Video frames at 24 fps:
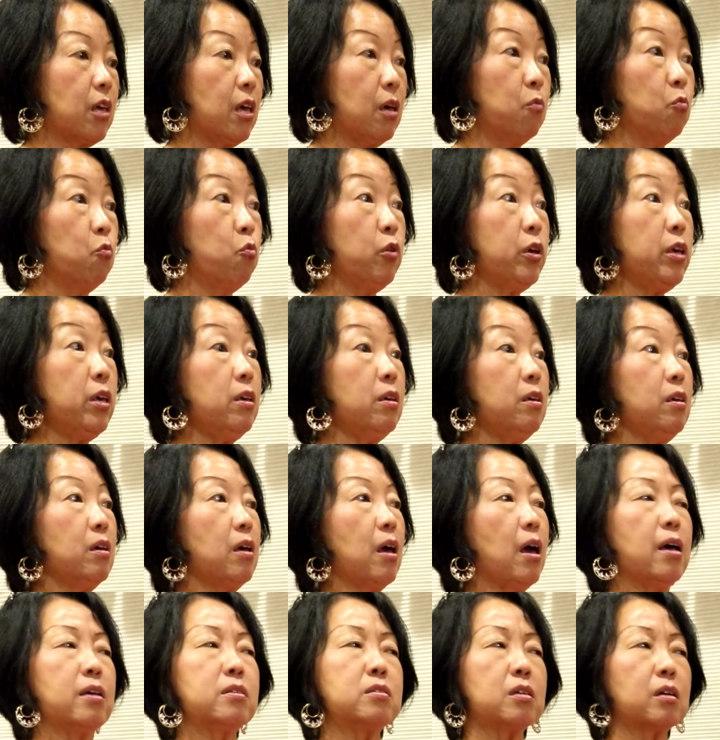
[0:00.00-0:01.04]
And we,
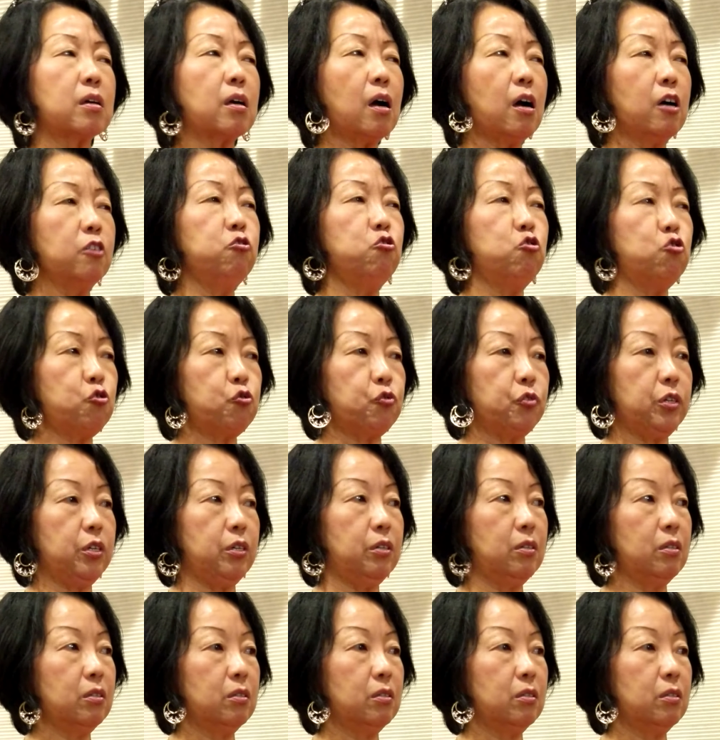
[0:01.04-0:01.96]
as a country,